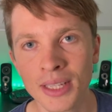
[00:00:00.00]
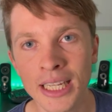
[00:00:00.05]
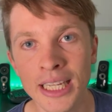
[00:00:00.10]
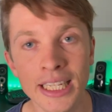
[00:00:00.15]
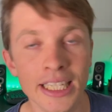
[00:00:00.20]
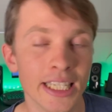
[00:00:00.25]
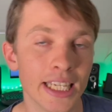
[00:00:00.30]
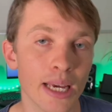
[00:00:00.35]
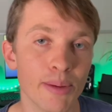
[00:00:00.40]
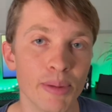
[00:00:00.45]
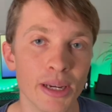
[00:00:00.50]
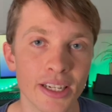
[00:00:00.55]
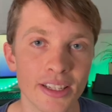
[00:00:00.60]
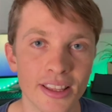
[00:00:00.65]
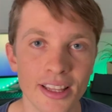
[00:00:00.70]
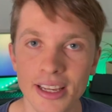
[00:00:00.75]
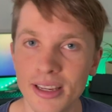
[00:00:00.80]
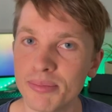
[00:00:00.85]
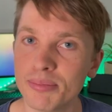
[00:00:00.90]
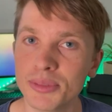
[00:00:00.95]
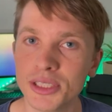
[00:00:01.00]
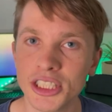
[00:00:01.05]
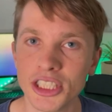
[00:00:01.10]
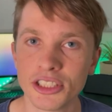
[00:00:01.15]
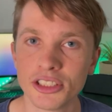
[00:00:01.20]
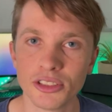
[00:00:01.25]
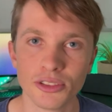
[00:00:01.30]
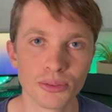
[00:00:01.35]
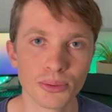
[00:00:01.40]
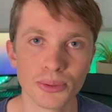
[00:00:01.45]
gimmick that
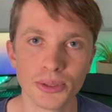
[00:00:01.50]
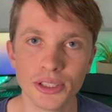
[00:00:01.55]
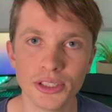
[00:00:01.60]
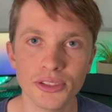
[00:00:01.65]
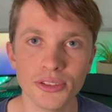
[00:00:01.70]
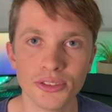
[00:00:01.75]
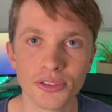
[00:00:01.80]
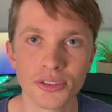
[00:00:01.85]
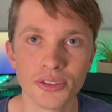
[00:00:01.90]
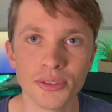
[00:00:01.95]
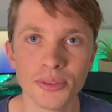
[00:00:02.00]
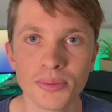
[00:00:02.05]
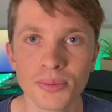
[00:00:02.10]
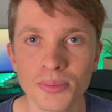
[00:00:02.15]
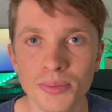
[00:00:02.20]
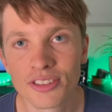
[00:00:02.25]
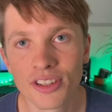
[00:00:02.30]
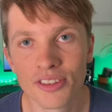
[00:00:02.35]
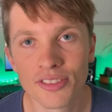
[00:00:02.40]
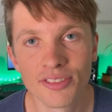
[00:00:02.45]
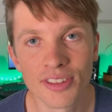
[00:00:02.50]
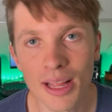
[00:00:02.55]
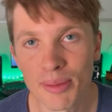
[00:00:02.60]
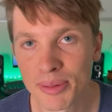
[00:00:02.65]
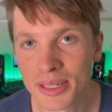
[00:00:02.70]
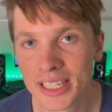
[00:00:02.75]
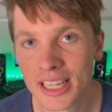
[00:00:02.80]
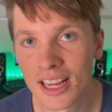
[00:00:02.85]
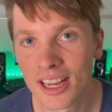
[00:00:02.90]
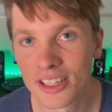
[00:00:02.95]
magicians will use.
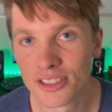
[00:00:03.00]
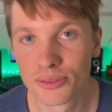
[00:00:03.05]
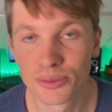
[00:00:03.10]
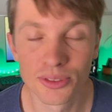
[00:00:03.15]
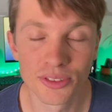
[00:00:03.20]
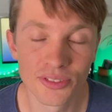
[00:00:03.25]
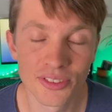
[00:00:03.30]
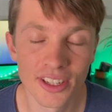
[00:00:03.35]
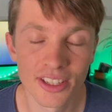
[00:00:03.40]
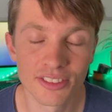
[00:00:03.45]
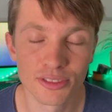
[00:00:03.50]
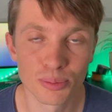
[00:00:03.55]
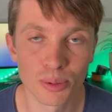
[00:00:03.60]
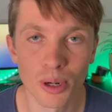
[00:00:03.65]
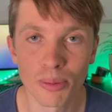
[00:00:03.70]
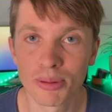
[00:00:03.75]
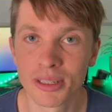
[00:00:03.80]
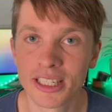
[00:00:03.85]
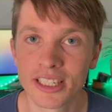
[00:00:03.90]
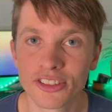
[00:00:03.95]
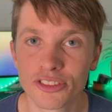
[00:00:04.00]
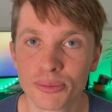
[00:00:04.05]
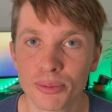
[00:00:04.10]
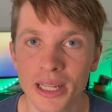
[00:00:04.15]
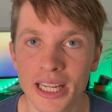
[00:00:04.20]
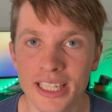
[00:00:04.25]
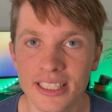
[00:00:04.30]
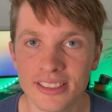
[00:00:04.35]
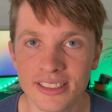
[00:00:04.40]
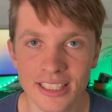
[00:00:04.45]
Cards was first properly
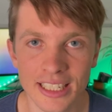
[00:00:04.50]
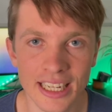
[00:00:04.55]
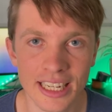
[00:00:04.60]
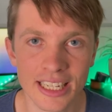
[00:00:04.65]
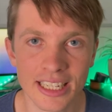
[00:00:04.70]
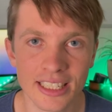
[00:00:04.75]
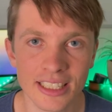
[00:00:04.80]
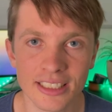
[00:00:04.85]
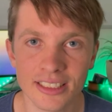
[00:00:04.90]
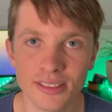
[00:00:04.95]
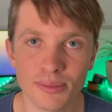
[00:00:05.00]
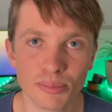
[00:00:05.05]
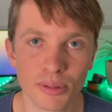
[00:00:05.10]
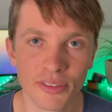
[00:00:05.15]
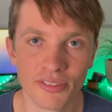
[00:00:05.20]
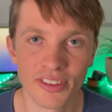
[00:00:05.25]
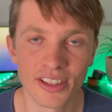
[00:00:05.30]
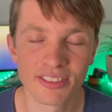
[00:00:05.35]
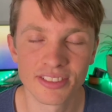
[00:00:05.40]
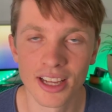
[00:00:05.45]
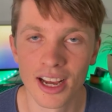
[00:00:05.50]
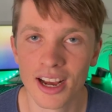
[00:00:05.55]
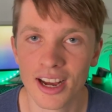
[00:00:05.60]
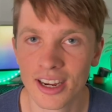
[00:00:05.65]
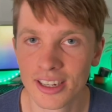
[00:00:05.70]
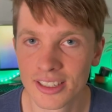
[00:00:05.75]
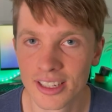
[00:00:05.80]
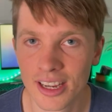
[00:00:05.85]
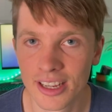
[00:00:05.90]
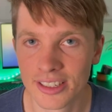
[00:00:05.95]
explained in Professor R.
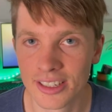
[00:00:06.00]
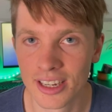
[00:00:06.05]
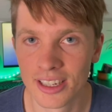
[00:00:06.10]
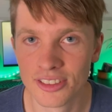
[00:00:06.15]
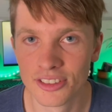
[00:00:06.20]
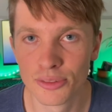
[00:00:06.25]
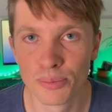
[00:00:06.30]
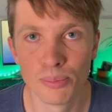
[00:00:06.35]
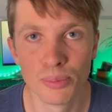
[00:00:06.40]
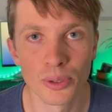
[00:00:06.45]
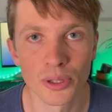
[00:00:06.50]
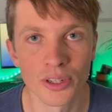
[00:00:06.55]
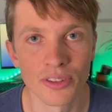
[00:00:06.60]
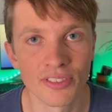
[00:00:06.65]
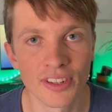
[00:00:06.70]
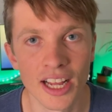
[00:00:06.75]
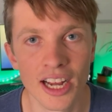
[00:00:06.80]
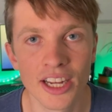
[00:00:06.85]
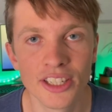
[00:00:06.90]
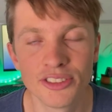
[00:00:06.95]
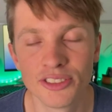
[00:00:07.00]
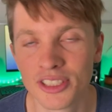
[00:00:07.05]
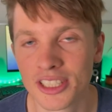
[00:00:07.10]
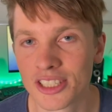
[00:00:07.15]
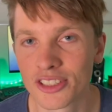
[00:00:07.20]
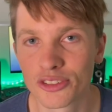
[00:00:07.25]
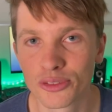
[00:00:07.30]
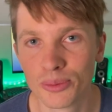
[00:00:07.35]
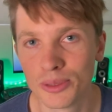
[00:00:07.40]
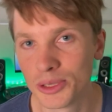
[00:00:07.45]
Carnard's Book of Card
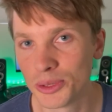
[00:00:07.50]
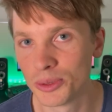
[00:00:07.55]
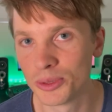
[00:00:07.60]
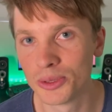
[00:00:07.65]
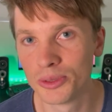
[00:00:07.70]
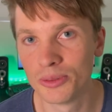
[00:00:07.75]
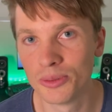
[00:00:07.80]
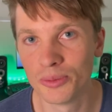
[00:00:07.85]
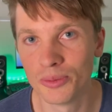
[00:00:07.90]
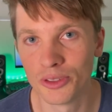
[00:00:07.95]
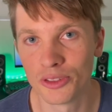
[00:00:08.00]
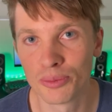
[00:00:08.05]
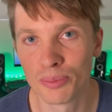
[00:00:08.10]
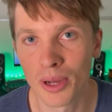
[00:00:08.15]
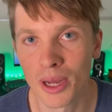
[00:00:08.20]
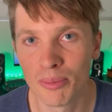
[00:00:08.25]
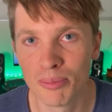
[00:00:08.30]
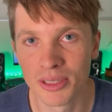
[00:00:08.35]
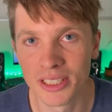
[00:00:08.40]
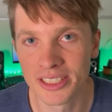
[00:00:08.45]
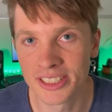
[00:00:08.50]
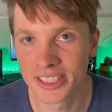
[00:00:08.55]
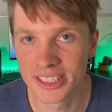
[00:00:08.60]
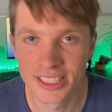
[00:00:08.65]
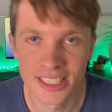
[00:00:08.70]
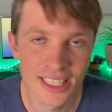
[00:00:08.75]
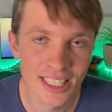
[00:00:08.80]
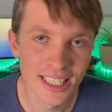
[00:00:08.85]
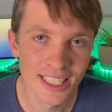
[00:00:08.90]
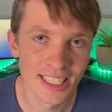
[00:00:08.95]
Tricks, which was published
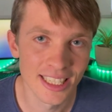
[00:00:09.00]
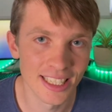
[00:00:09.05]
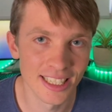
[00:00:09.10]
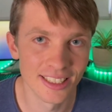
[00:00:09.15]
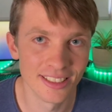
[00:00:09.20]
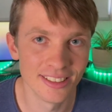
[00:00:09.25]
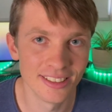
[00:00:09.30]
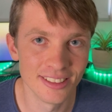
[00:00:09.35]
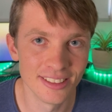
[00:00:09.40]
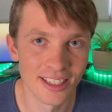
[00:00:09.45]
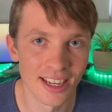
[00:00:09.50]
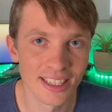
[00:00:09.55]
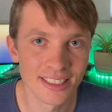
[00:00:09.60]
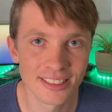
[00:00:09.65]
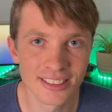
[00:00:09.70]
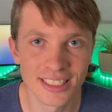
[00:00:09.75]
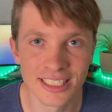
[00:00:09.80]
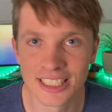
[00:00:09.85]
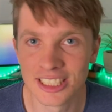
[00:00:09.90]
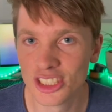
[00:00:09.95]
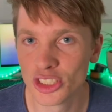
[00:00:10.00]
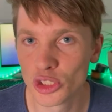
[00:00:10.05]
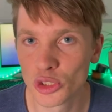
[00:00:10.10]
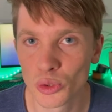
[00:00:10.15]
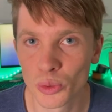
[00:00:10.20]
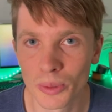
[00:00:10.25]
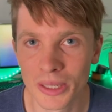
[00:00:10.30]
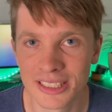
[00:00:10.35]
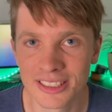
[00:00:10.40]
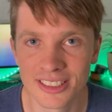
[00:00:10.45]
in
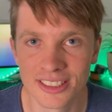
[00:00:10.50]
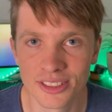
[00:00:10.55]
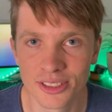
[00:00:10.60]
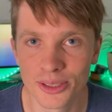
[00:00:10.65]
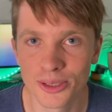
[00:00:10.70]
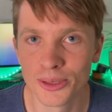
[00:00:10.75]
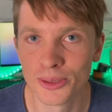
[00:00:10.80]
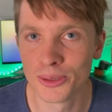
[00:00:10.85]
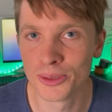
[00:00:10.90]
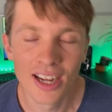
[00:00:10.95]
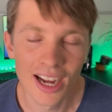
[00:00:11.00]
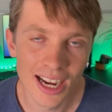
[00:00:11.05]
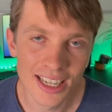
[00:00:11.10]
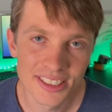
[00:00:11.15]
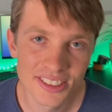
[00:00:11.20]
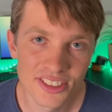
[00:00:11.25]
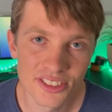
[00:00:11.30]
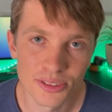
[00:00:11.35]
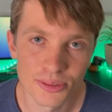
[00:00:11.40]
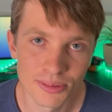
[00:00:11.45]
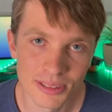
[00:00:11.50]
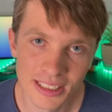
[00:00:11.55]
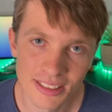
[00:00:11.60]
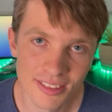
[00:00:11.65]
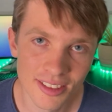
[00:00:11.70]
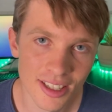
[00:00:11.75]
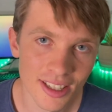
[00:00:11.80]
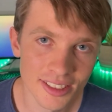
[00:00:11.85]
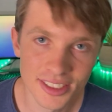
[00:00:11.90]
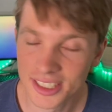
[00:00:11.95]
1922. I did some
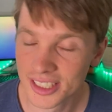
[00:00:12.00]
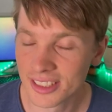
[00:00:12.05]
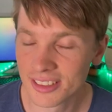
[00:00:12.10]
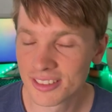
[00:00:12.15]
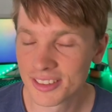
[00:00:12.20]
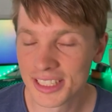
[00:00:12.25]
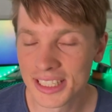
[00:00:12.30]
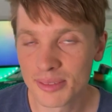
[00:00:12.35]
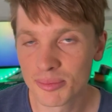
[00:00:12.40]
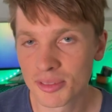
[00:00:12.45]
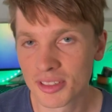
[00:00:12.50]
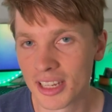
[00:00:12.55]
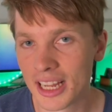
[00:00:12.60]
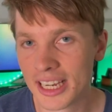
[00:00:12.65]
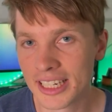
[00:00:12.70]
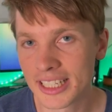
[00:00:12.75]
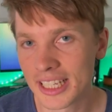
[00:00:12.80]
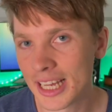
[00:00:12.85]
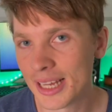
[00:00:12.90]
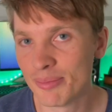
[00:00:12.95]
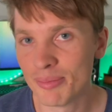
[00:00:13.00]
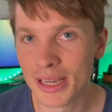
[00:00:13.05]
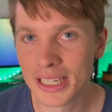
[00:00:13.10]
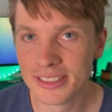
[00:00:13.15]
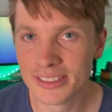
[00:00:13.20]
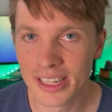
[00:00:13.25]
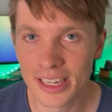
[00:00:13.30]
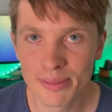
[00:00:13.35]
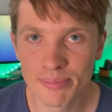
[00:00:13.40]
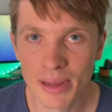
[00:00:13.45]
research and it seems like it may
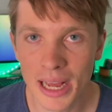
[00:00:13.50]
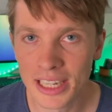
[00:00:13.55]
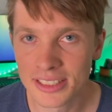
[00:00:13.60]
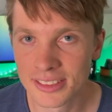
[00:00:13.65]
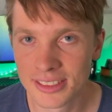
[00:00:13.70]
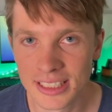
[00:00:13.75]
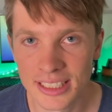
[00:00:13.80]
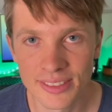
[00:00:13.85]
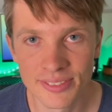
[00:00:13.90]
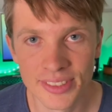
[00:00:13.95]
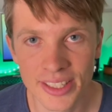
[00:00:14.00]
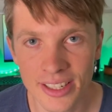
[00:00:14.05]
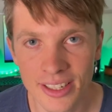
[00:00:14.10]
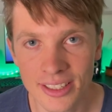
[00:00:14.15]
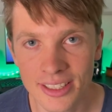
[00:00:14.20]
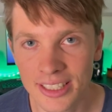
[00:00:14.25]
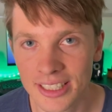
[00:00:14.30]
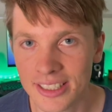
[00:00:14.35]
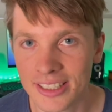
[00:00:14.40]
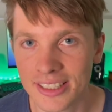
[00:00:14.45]
date back to even earlier than